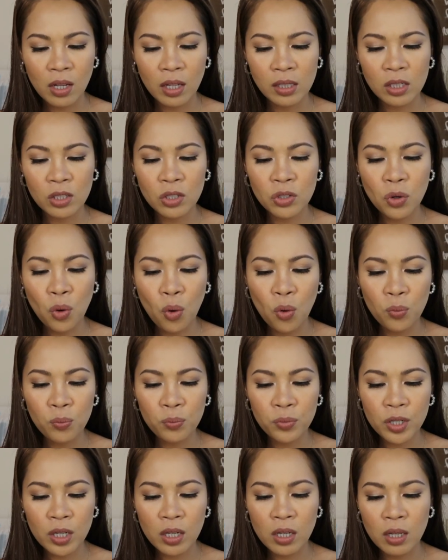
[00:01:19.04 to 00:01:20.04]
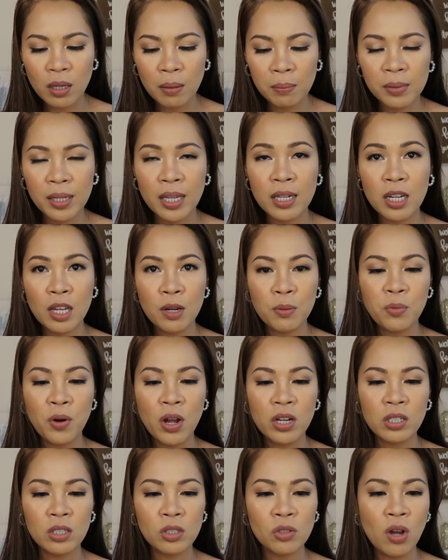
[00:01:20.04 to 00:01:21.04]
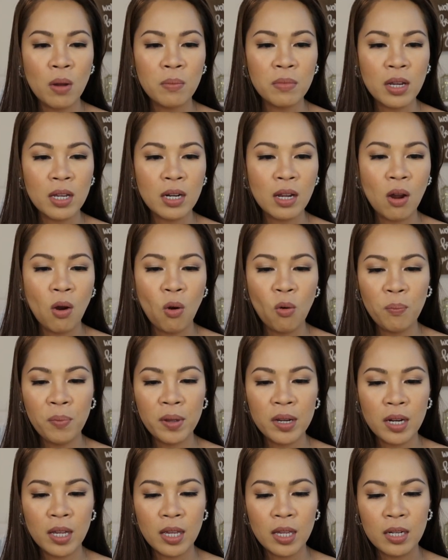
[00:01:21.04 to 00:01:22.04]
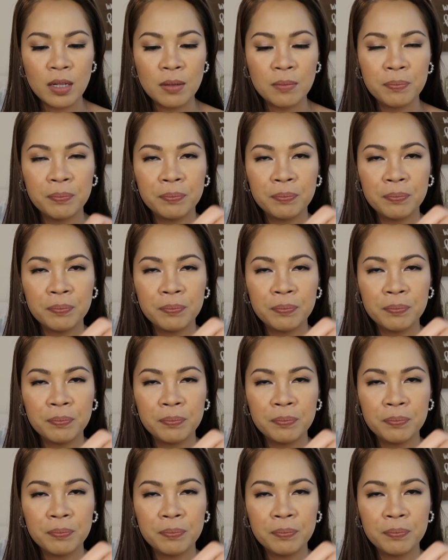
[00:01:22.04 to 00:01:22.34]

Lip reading: It's a domed blending brush. So I'm gonna open it.